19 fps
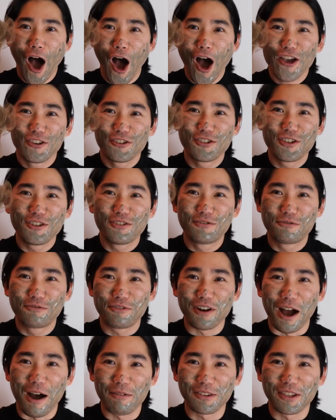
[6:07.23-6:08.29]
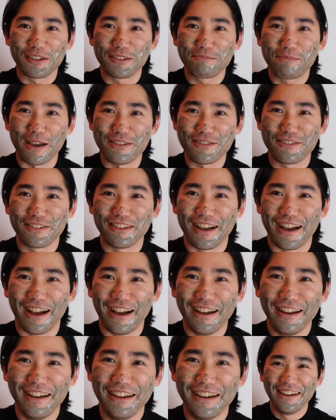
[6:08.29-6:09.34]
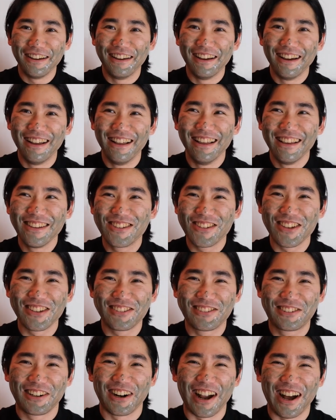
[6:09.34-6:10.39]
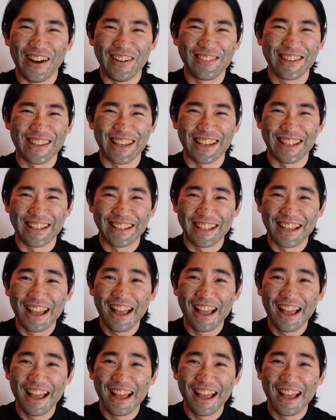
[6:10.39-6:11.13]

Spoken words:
She dropped the spatula. She dropped it.